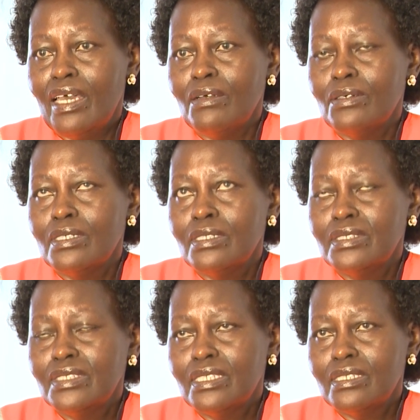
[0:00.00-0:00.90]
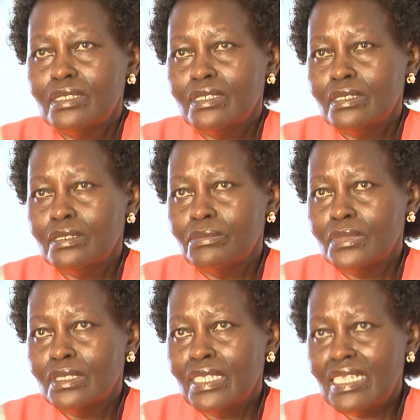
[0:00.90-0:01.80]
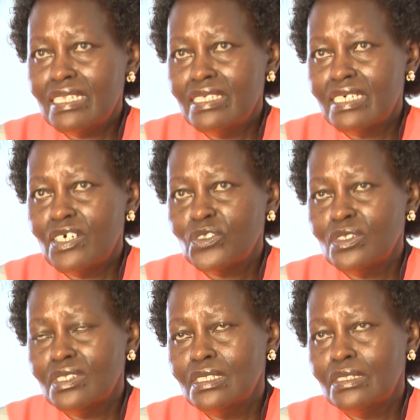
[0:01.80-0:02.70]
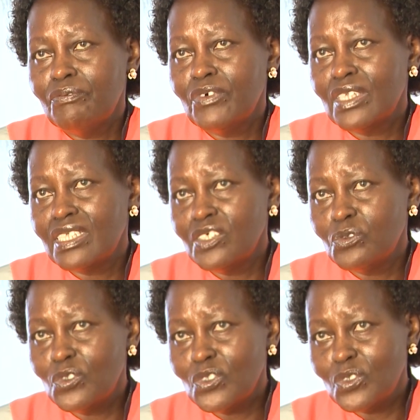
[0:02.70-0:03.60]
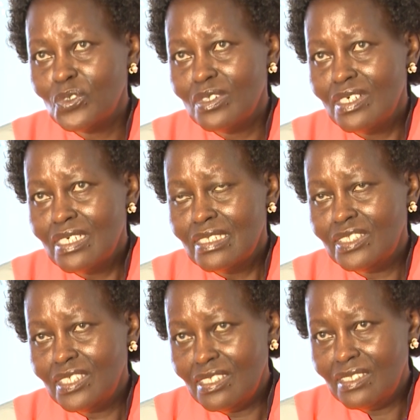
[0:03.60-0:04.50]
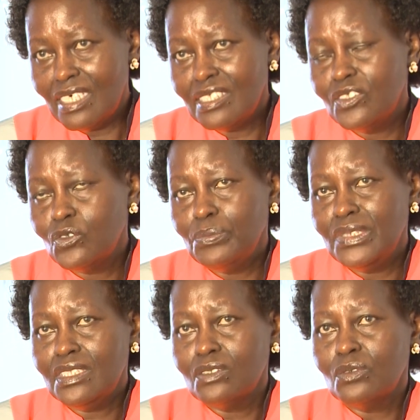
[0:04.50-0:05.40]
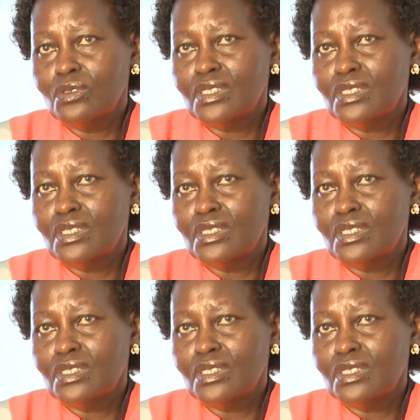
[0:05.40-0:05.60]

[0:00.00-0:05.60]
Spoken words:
The other thing, I also felt that I should also change a little bit or